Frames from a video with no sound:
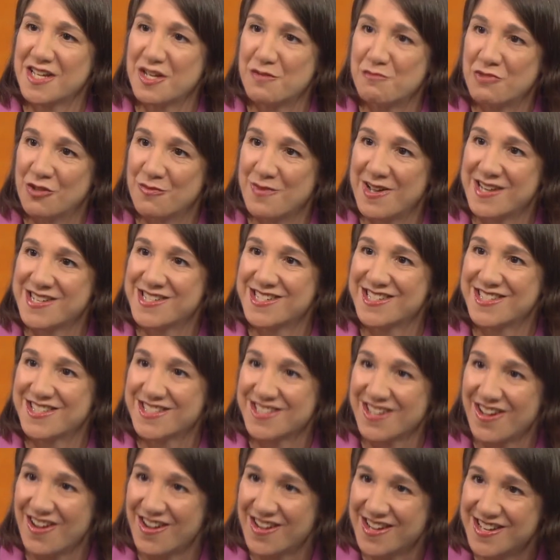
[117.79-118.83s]
implemented,
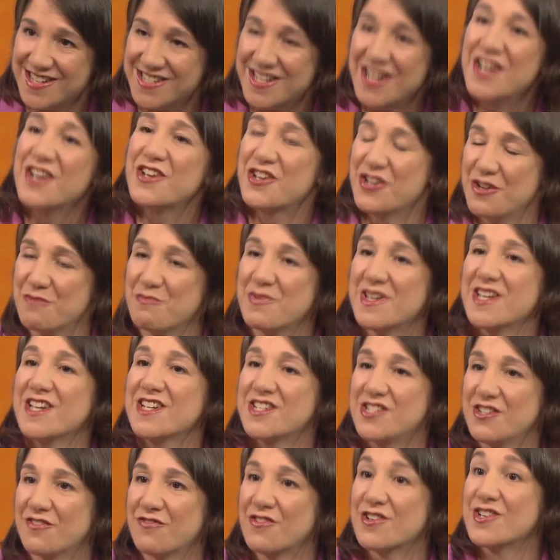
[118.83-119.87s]
signed, can be a
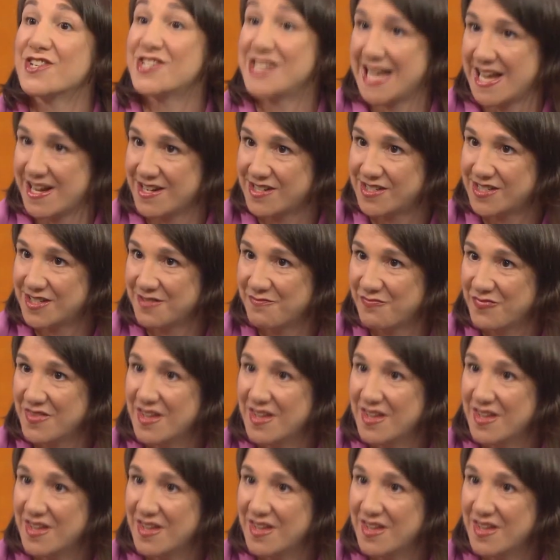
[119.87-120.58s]
different date.